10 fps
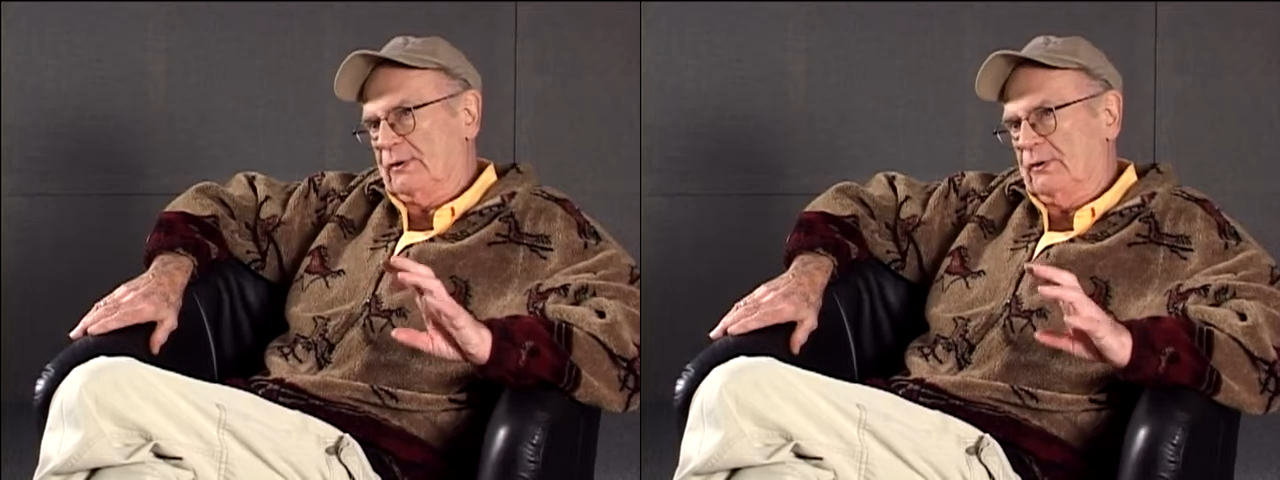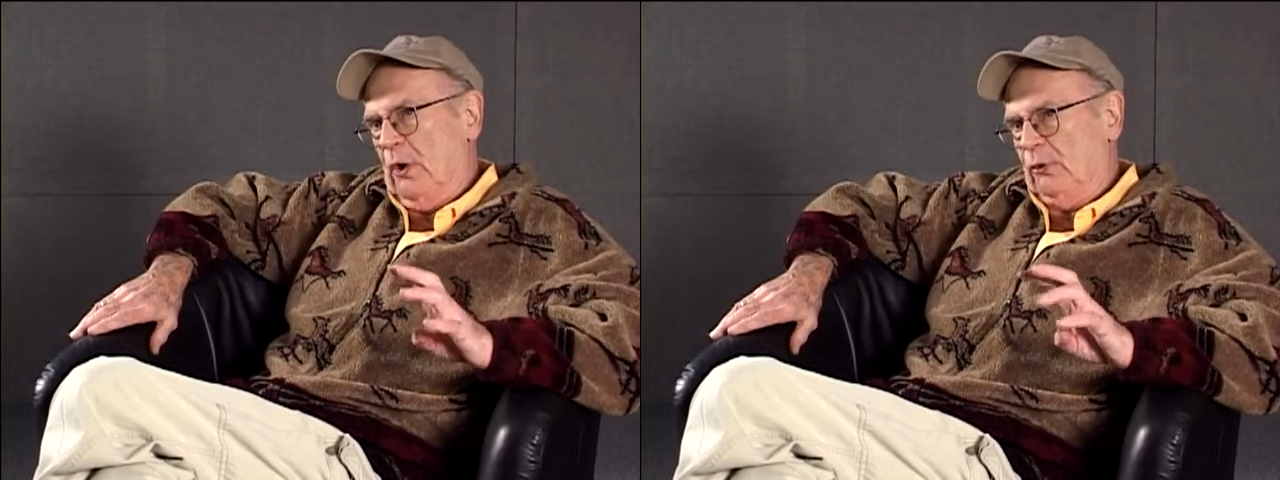
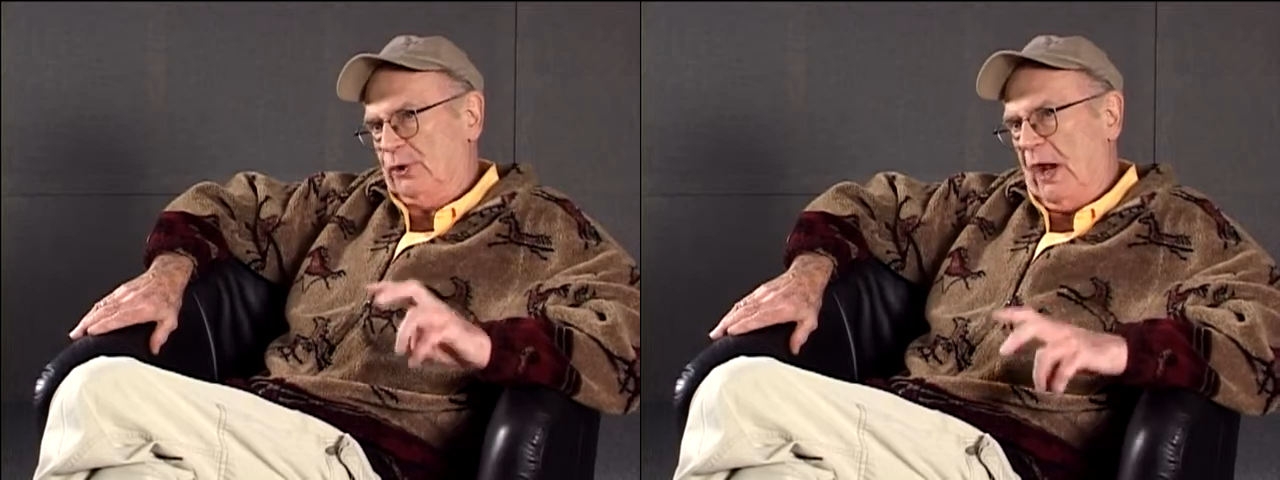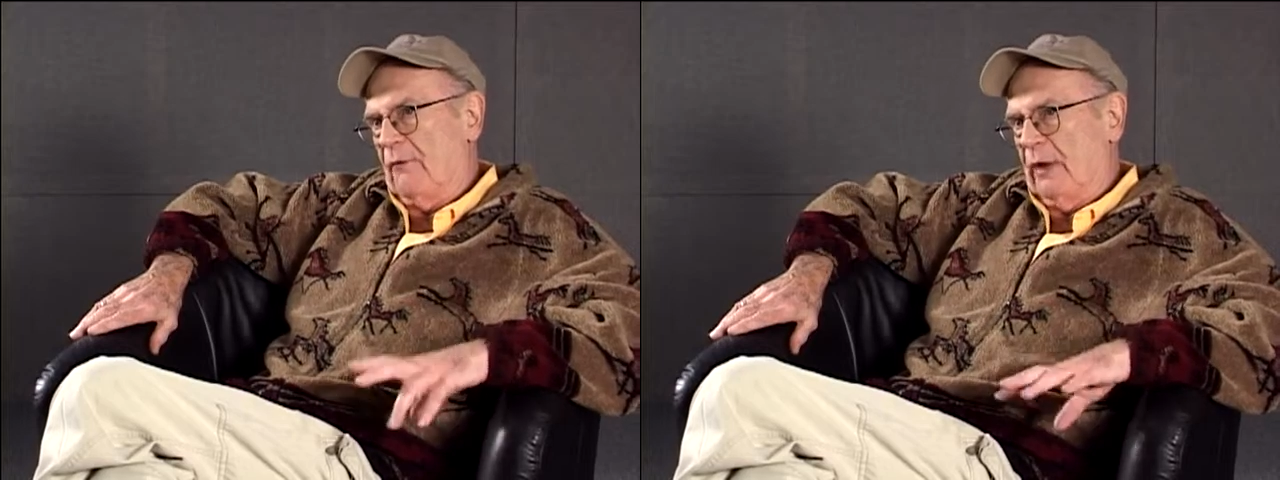no
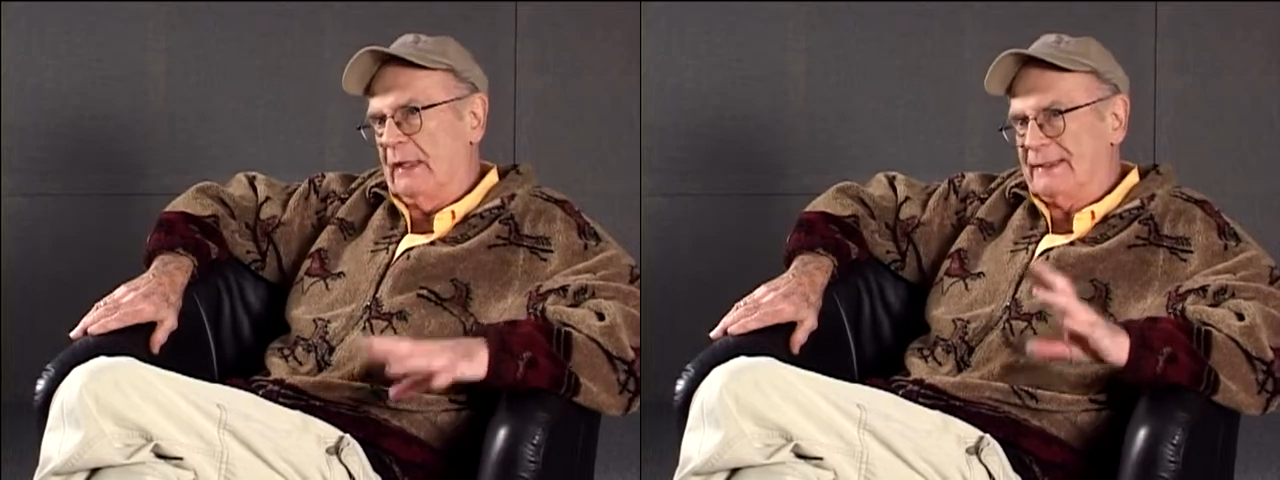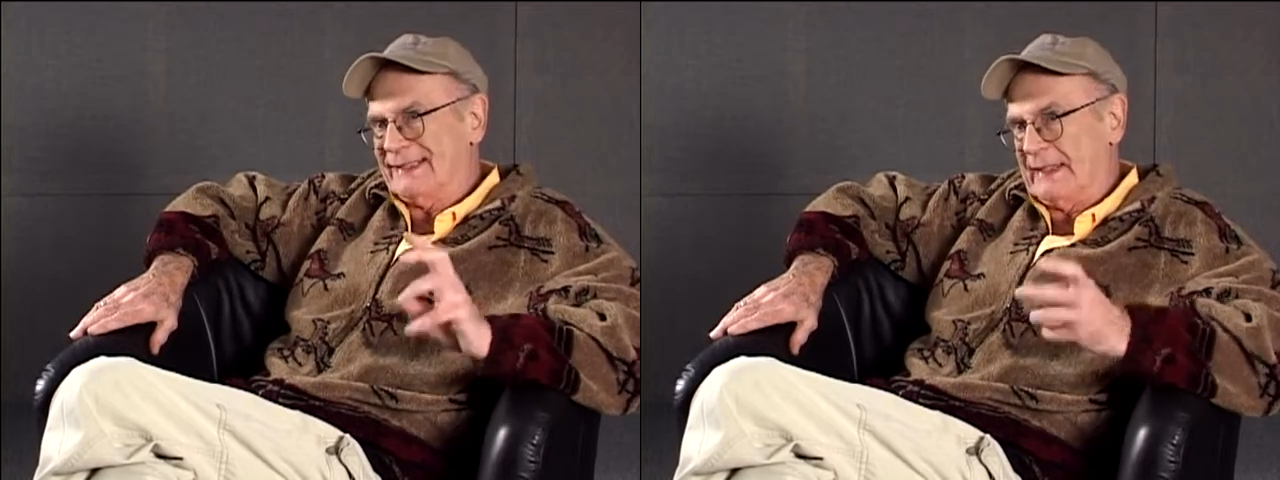cherry,
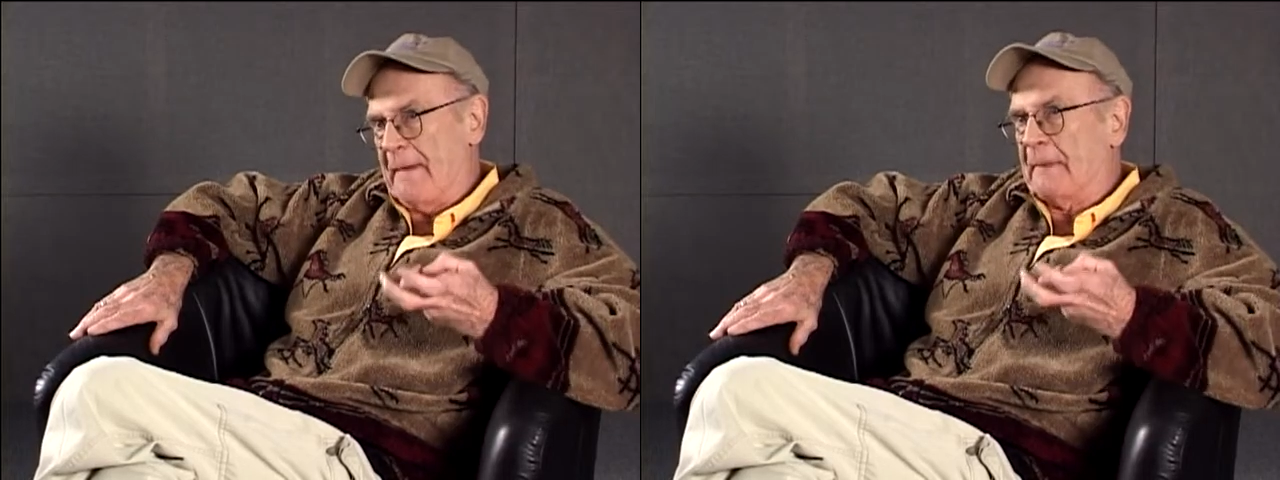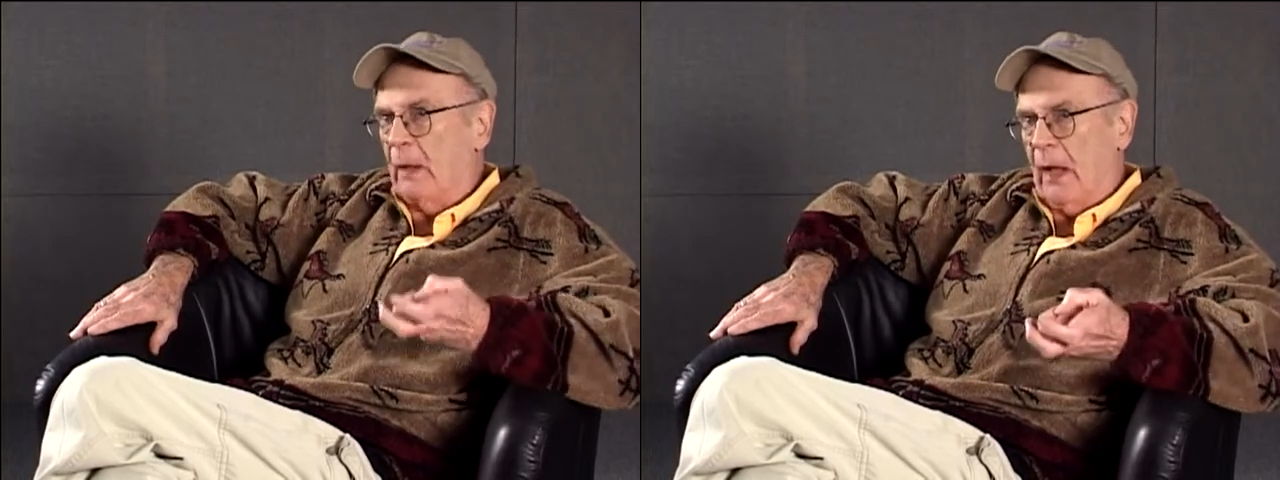in a
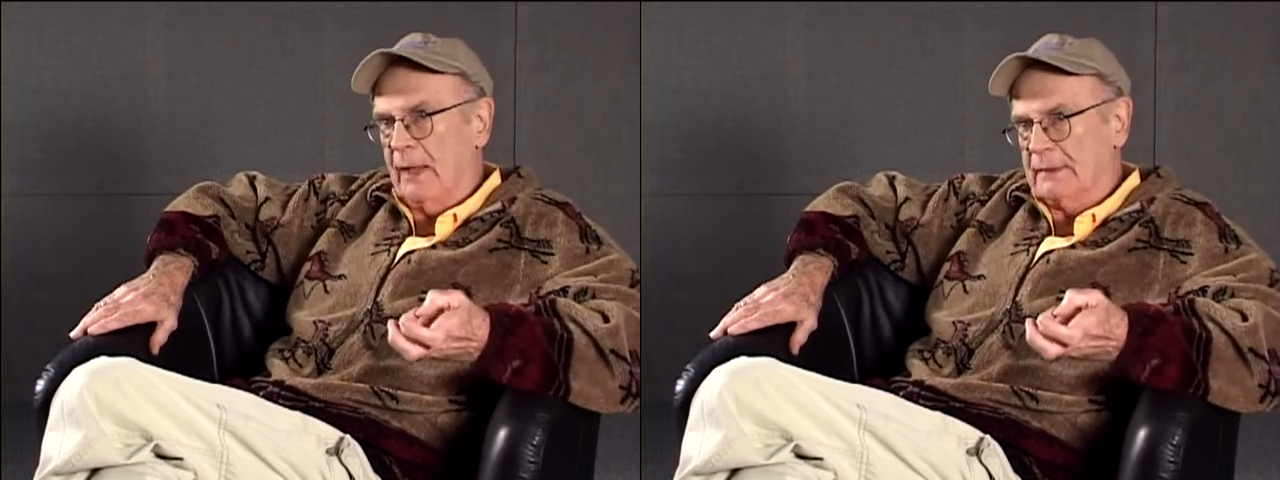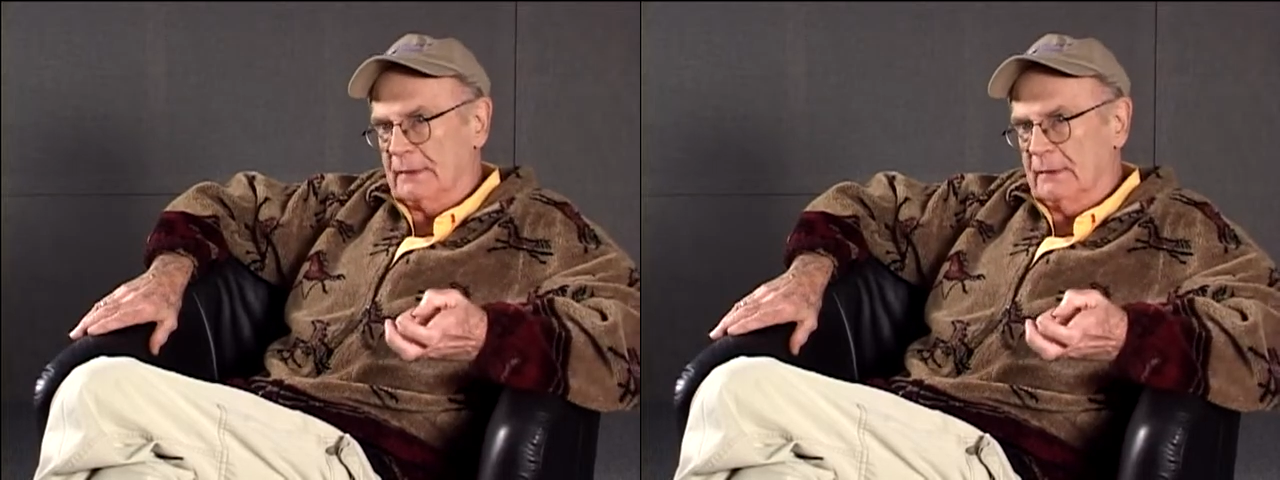stem
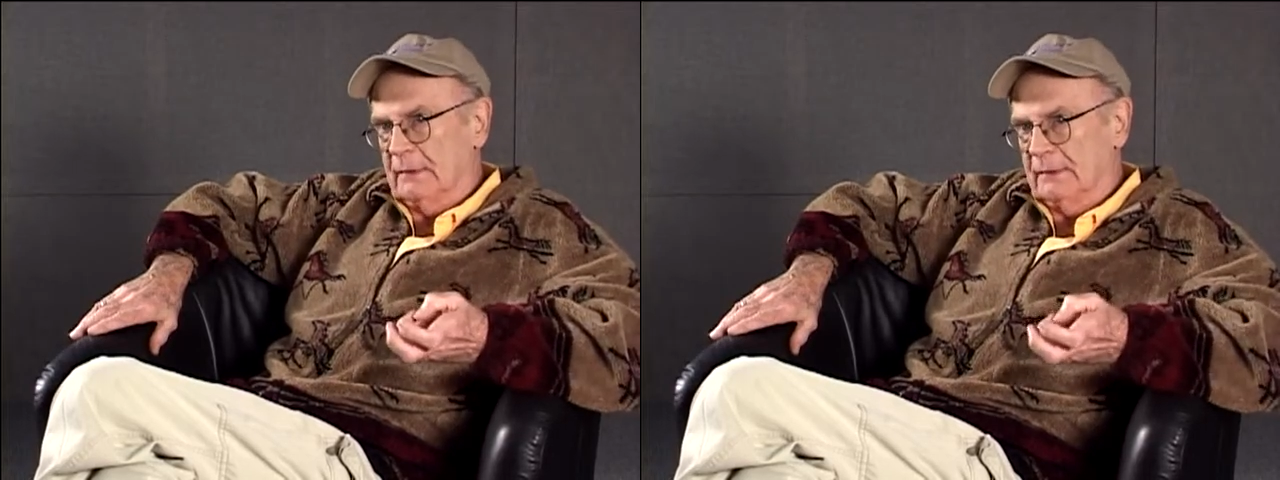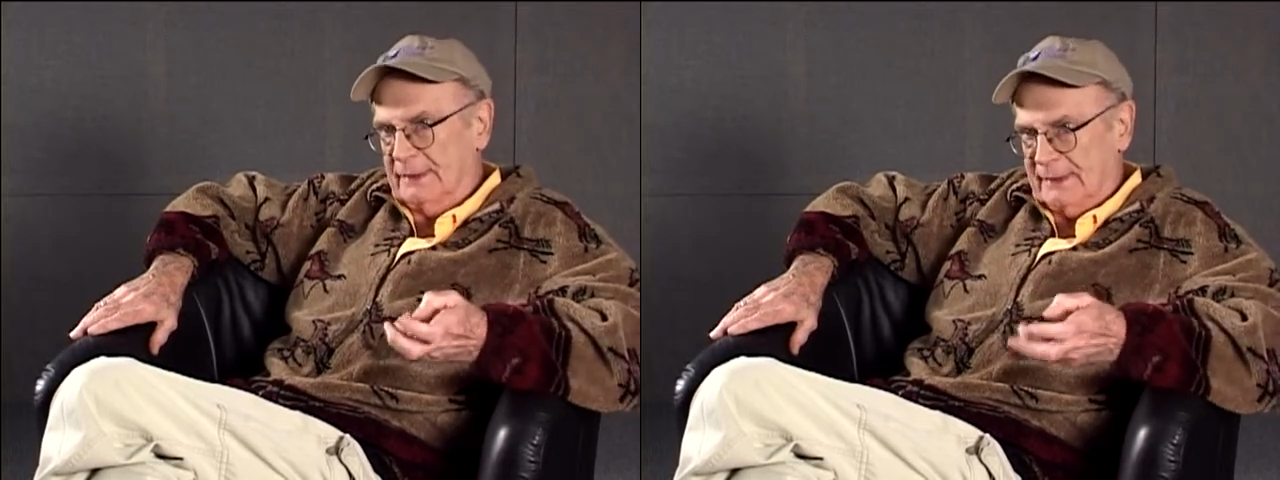glass.
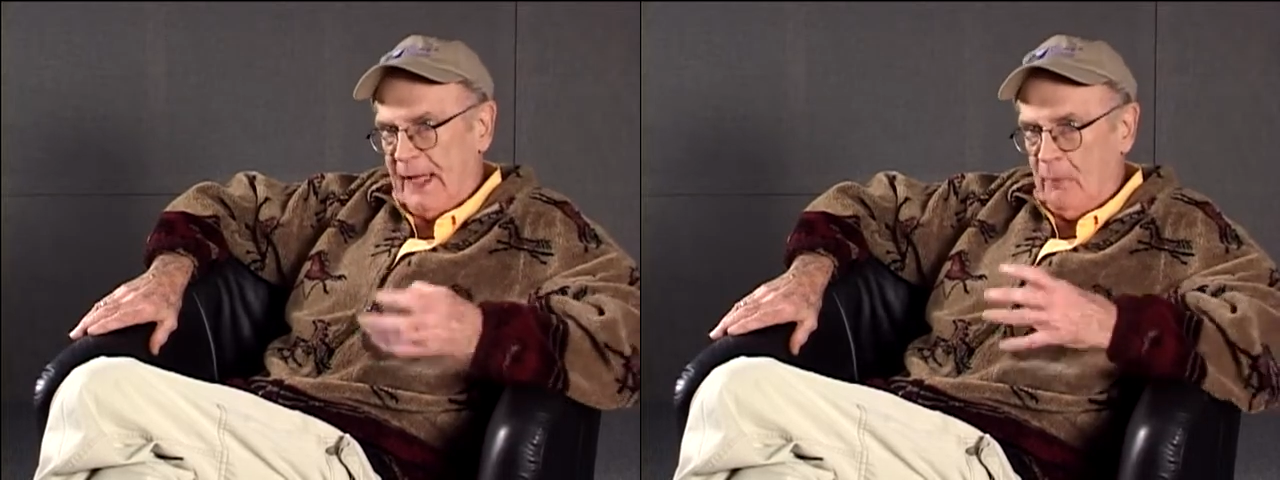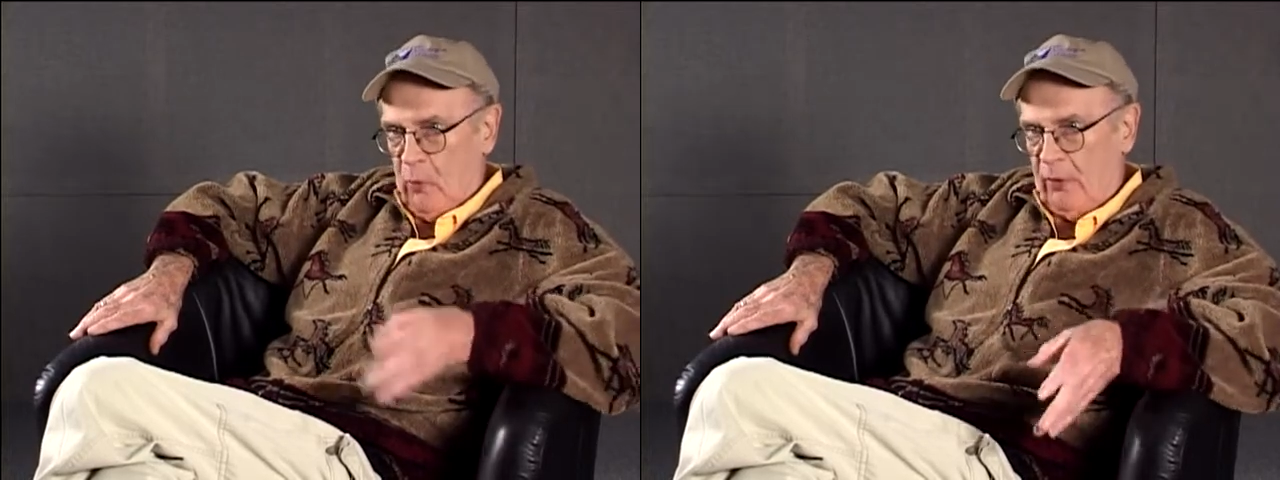The
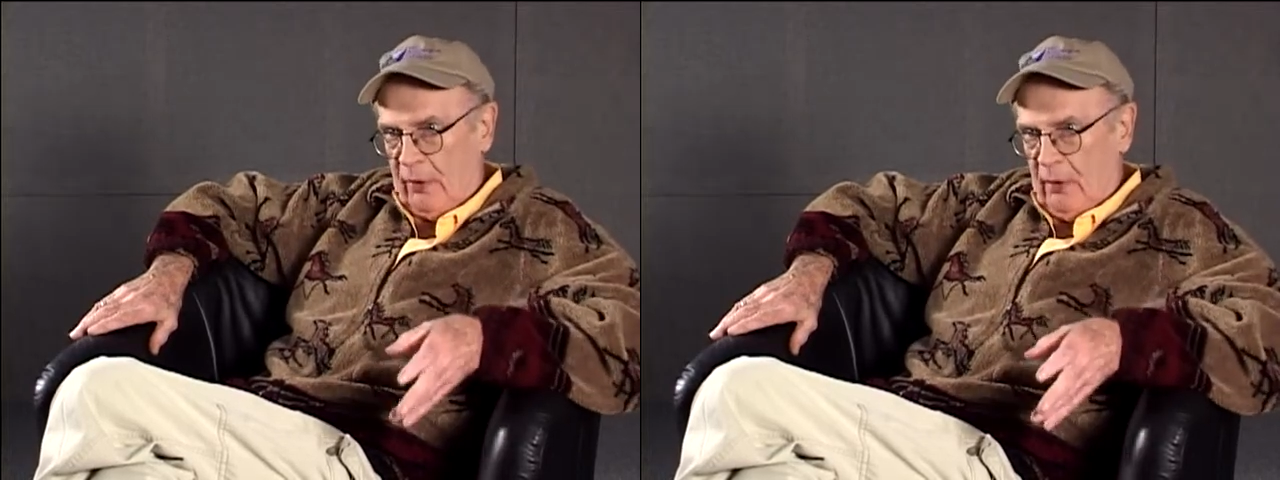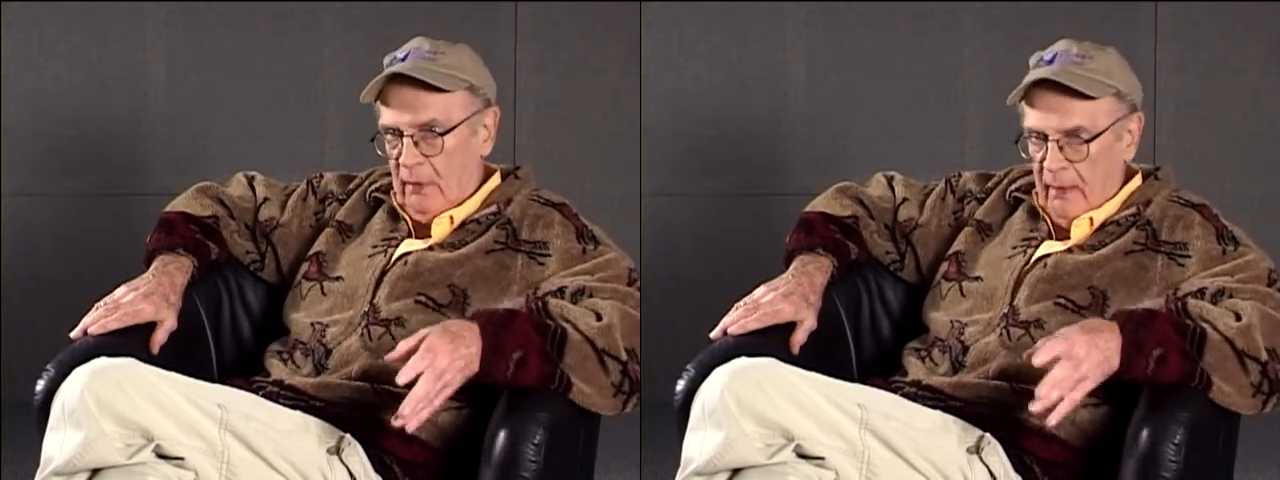same order.